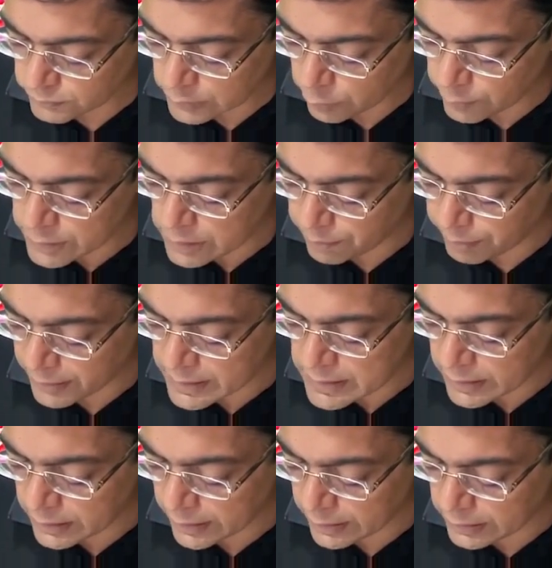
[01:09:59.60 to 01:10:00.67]
which are
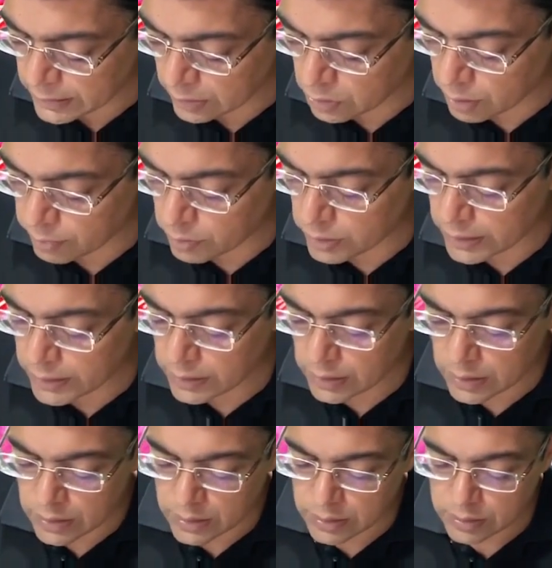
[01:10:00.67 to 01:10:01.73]
present in the glomeruli
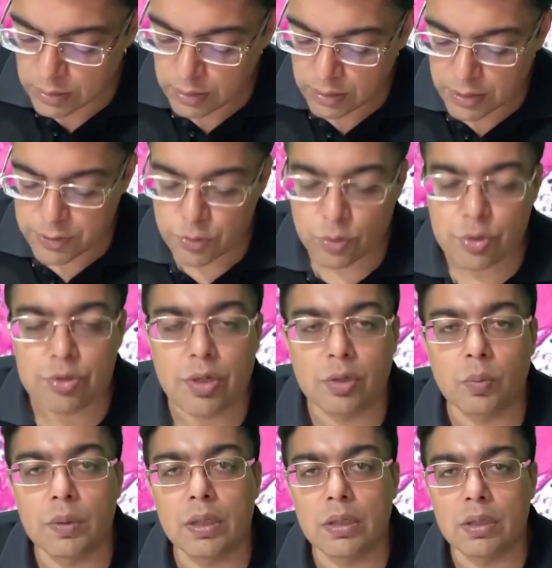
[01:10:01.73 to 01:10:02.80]
are associated
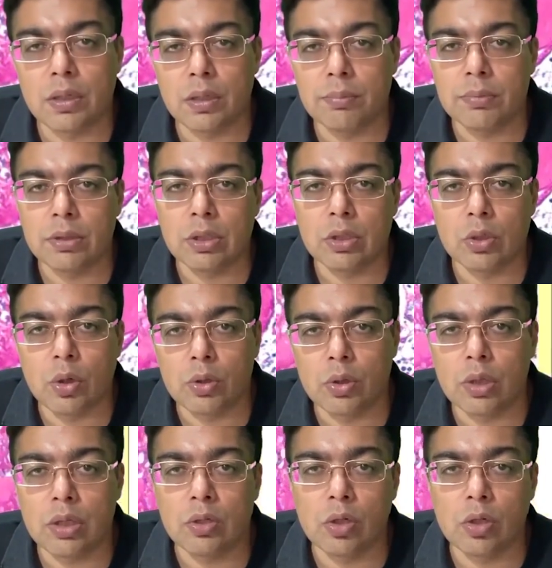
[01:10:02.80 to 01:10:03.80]
with the term the nodular